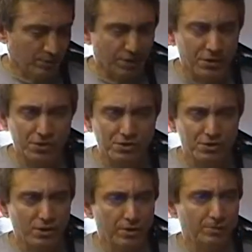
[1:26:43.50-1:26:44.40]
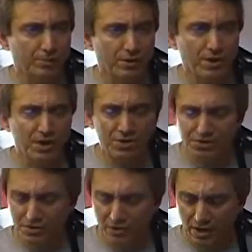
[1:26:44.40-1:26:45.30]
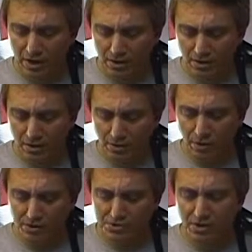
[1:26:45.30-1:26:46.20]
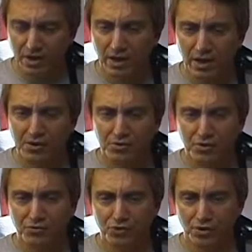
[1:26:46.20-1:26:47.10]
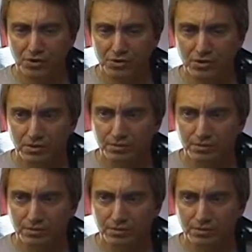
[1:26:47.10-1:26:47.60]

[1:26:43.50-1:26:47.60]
Are these um, kids that are on psychiatric drugs?